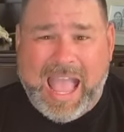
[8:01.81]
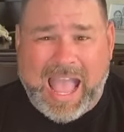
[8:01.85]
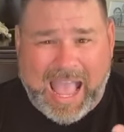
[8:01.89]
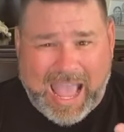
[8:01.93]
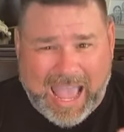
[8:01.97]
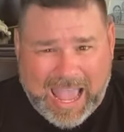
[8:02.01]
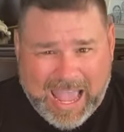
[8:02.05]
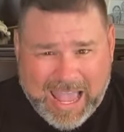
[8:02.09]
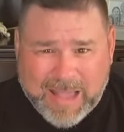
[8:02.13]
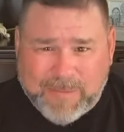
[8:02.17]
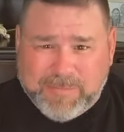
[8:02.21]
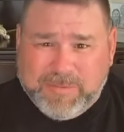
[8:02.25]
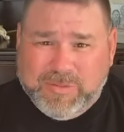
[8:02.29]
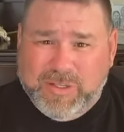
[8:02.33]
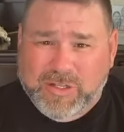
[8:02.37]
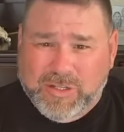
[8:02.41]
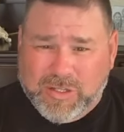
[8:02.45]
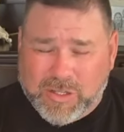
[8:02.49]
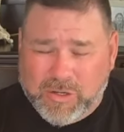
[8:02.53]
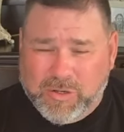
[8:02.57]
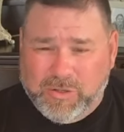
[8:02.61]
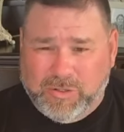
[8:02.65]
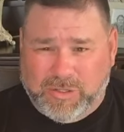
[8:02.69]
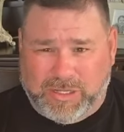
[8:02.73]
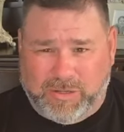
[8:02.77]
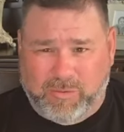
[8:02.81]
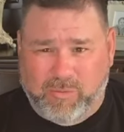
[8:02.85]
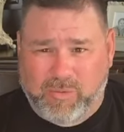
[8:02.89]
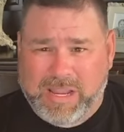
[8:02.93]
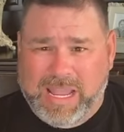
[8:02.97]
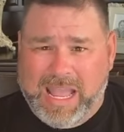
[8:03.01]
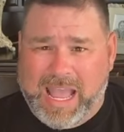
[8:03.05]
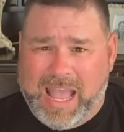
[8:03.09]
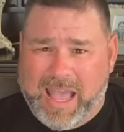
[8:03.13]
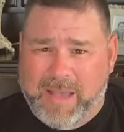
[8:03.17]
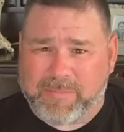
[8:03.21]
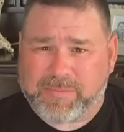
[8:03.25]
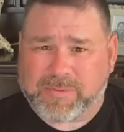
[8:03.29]
Absolutely. We
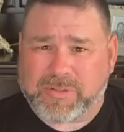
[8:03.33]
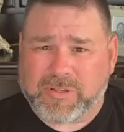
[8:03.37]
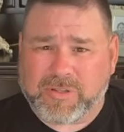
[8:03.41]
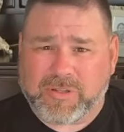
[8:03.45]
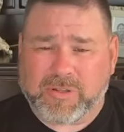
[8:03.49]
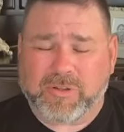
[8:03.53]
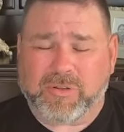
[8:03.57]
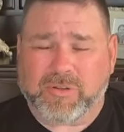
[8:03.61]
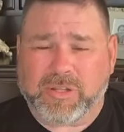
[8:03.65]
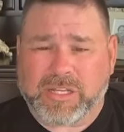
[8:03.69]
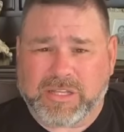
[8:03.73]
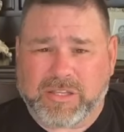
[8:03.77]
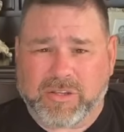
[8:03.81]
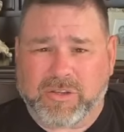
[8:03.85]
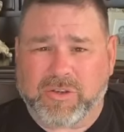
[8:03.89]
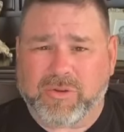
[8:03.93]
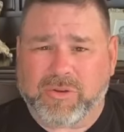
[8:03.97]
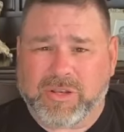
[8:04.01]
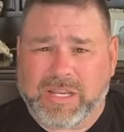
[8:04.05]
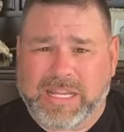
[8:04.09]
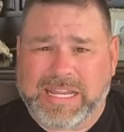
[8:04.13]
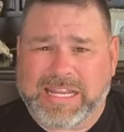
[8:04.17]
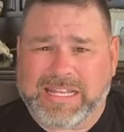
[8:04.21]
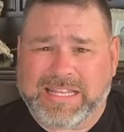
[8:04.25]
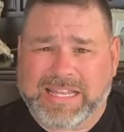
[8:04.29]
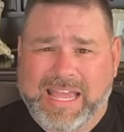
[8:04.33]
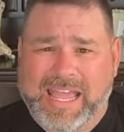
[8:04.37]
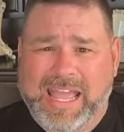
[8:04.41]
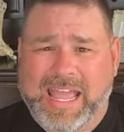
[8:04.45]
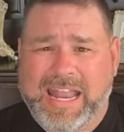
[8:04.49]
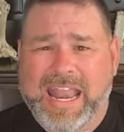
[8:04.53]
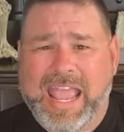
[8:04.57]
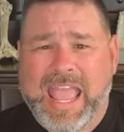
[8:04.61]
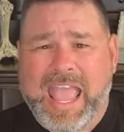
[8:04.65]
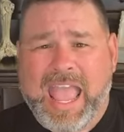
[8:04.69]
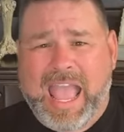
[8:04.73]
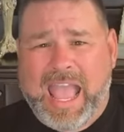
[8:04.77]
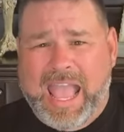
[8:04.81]
absolutely do need
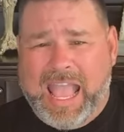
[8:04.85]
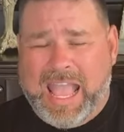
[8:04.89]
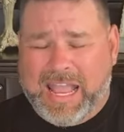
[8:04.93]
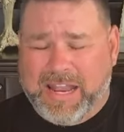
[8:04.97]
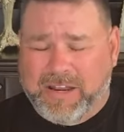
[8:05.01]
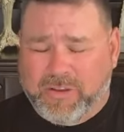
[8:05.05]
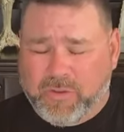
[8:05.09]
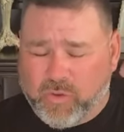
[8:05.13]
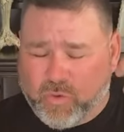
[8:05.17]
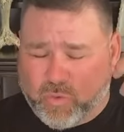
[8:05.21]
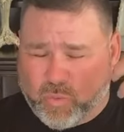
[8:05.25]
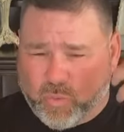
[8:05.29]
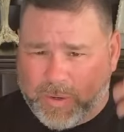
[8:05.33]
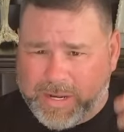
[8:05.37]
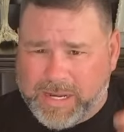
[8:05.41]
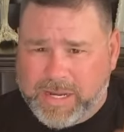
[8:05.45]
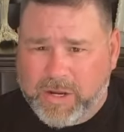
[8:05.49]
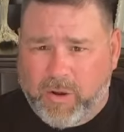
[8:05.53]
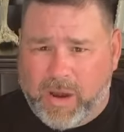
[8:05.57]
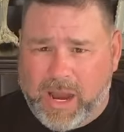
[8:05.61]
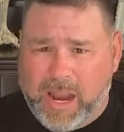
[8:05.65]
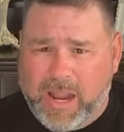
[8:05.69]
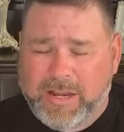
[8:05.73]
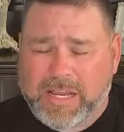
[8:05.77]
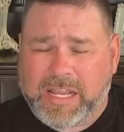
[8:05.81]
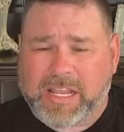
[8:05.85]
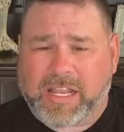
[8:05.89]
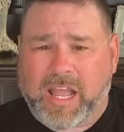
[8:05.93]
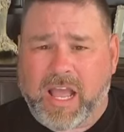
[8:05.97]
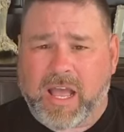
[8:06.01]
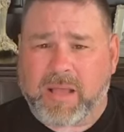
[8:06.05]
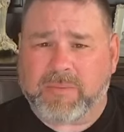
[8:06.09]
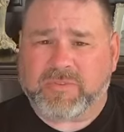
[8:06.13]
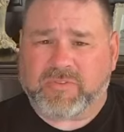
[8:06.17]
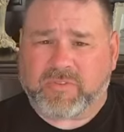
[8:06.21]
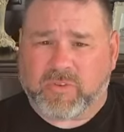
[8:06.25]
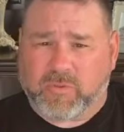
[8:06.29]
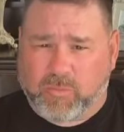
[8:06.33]
that. And the regrounding
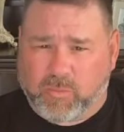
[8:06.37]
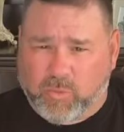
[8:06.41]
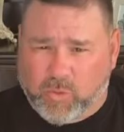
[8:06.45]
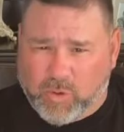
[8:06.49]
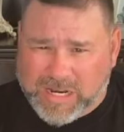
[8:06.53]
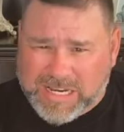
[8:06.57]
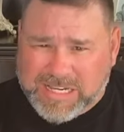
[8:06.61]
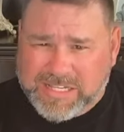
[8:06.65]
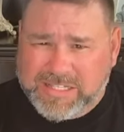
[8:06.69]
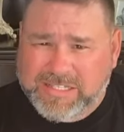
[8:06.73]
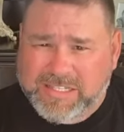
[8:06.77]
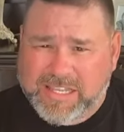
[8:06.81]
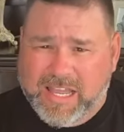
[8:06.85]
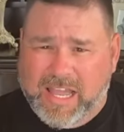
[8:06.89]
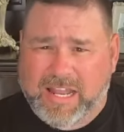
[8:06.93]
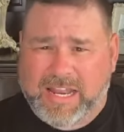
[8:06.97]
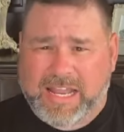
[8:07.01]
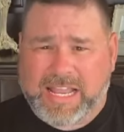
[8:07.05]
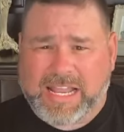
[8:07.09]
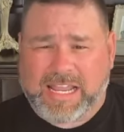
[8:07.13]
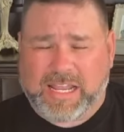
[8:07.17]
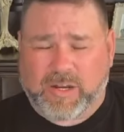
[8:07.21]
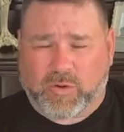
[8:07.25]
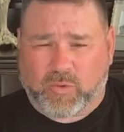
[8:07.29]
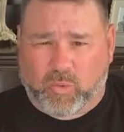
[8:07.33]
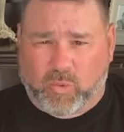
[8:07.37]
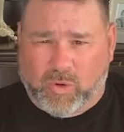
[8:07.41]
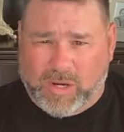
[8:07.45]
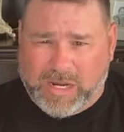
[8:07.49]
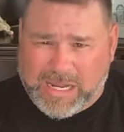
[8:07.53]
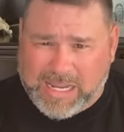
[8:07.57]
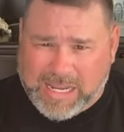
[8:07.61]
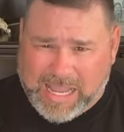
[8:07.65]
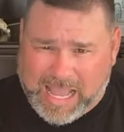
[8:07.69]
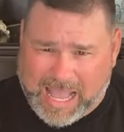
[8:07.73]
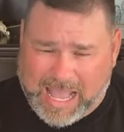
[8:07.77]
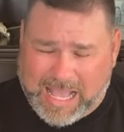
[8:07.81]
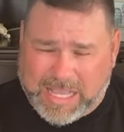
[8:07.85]
comes from restudying and
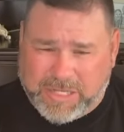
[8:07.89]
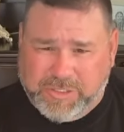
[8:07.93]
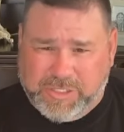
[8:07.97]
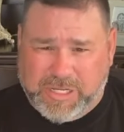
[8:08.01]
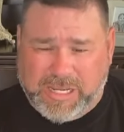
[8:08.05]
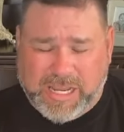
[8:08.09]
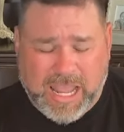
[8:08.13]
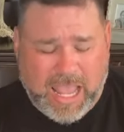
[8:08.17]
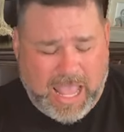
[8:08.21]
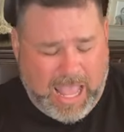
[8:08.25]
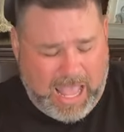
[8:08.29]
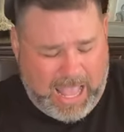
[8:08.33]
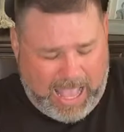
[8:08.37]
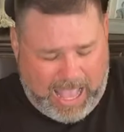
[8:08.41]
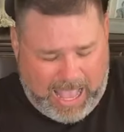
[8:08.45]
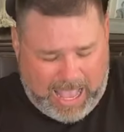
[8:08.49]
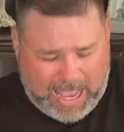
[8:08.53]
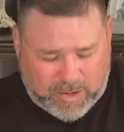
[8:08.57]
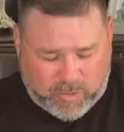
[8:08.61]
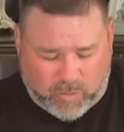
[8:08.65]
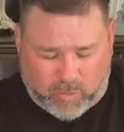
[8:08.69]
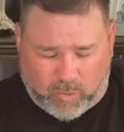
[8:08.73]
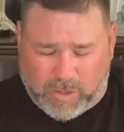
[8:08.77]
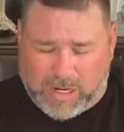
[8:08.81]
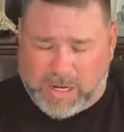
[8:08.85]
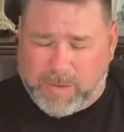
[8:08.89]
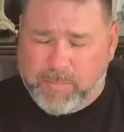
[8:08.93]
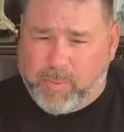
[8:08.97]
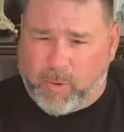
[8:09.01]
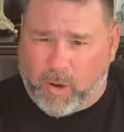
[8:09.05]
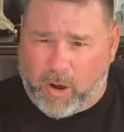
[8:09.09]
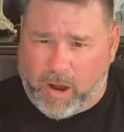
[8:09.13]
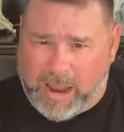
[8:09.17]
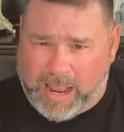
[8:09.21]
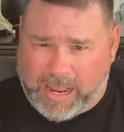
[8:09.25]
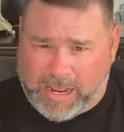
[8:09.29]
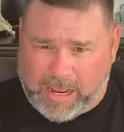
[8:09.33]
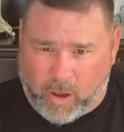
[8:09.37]
rehashing and
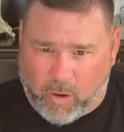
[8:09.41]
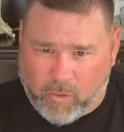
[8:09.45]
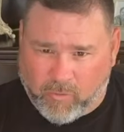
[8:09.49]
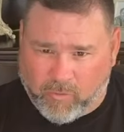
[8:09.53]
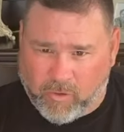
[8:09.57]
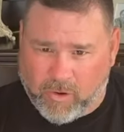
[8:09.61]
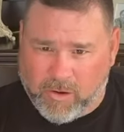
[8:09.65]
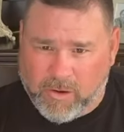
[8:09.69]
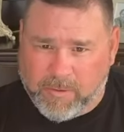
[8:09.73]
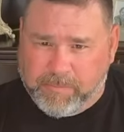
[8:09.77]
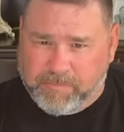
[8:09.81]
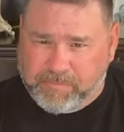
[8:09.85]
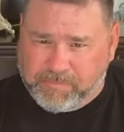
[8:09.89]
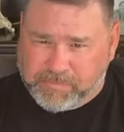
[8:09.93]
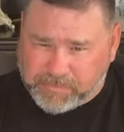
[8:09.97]
repraying over it.